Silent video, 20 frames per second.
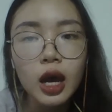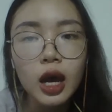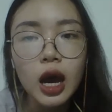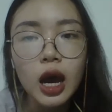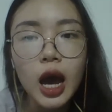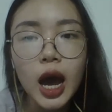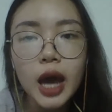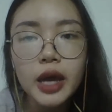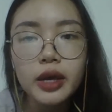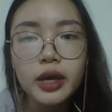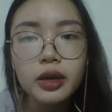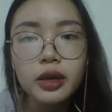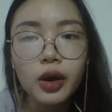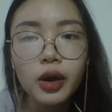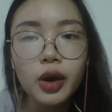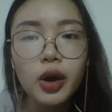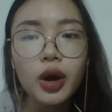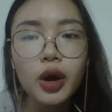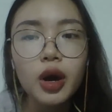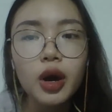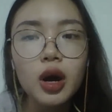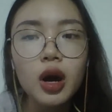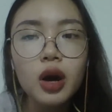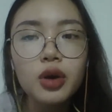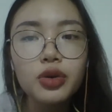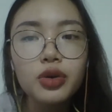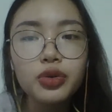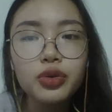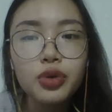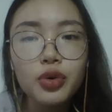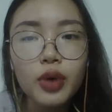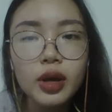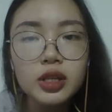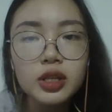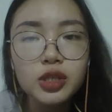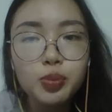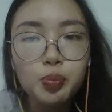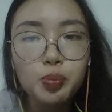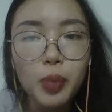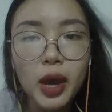A
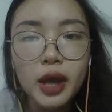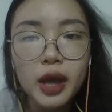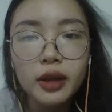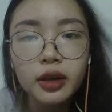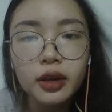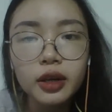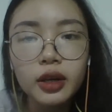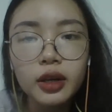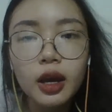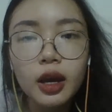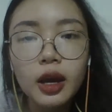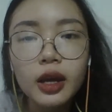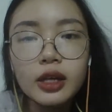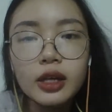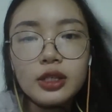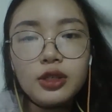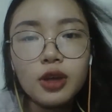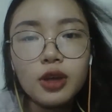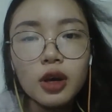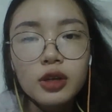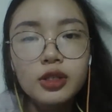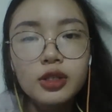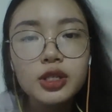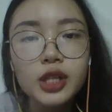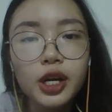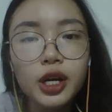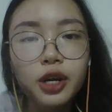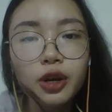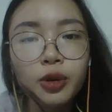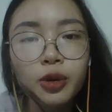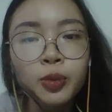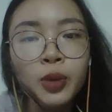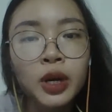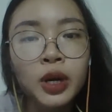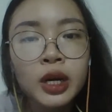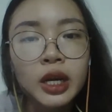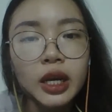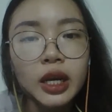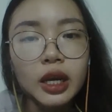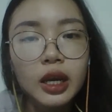US penny is considered
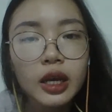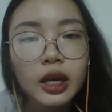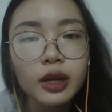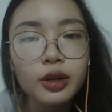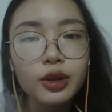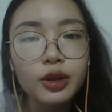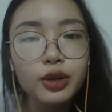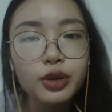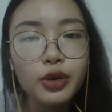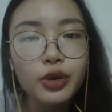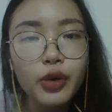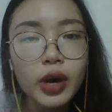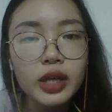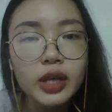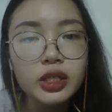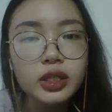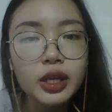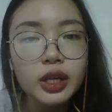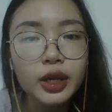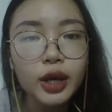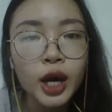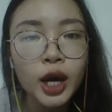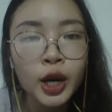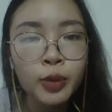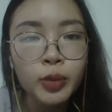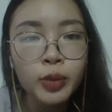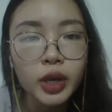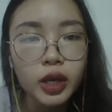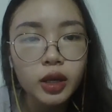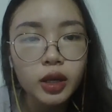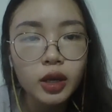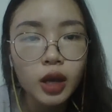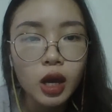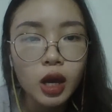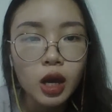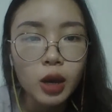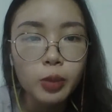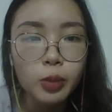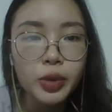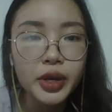money in the US economy
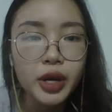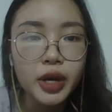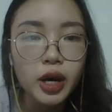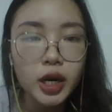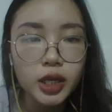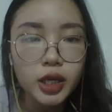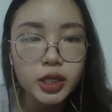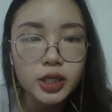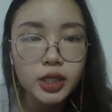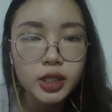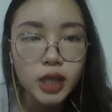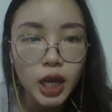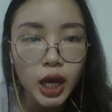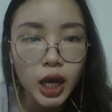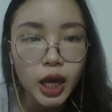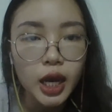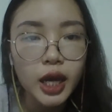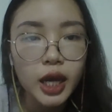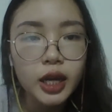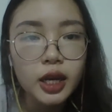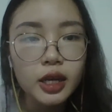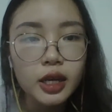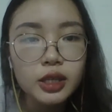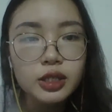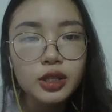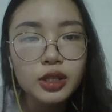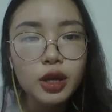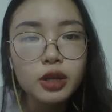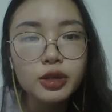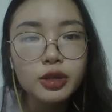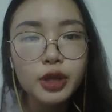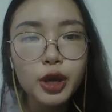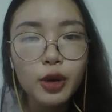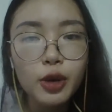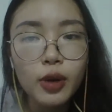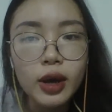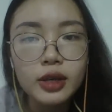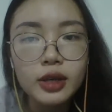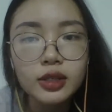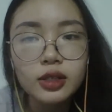because it is
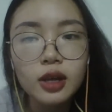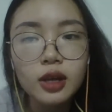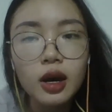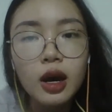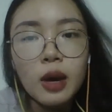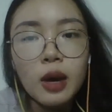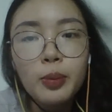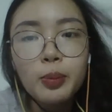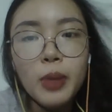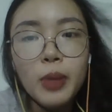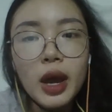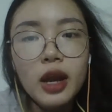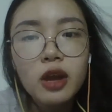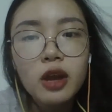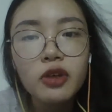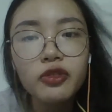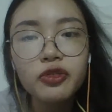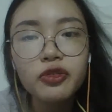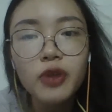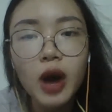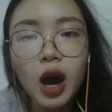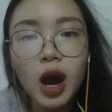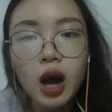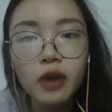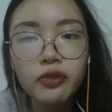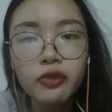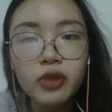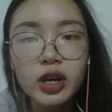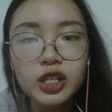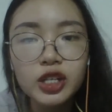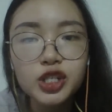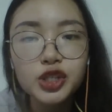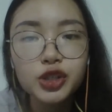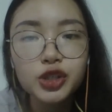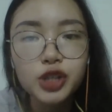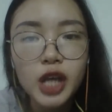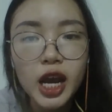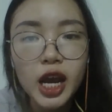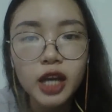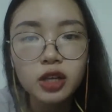used as a medium of
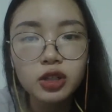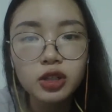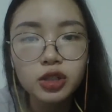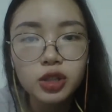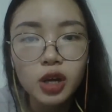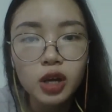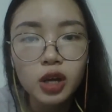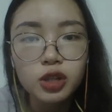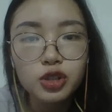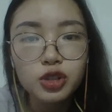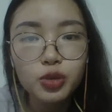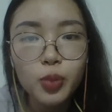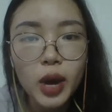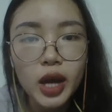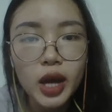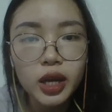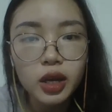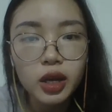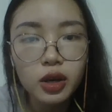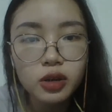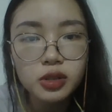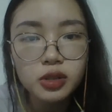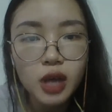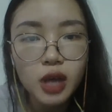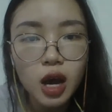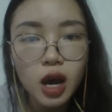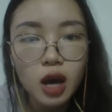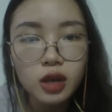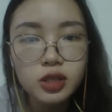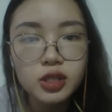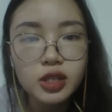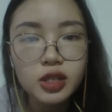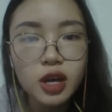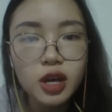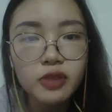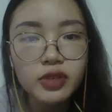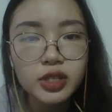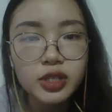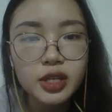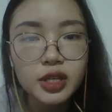exchange to buy goods or
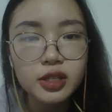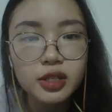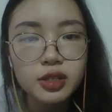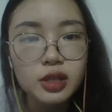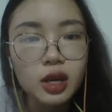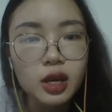services.